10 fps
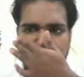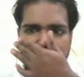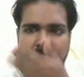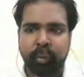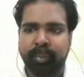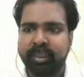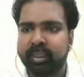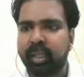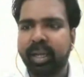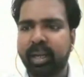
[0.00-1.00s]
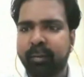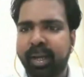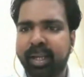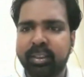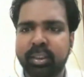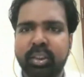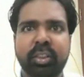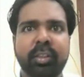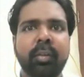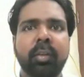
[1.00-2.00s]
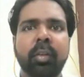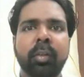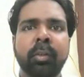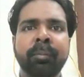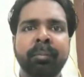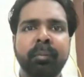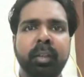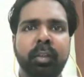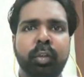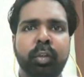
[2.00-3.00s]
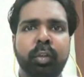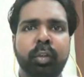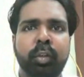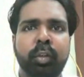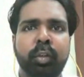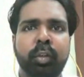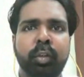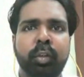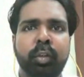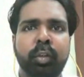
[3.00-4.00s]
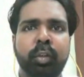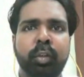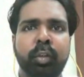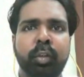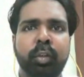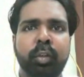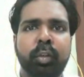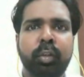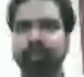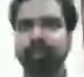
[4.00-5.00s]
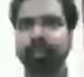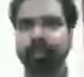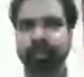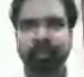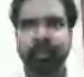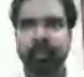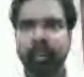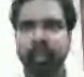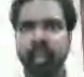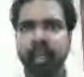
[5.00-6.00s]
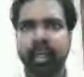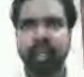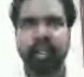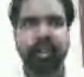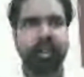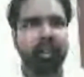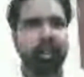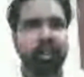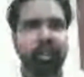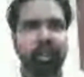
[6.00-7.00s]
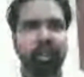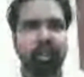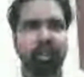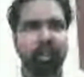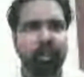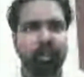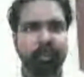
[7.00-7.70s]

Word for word: you may still have access to that from here as well. And uh,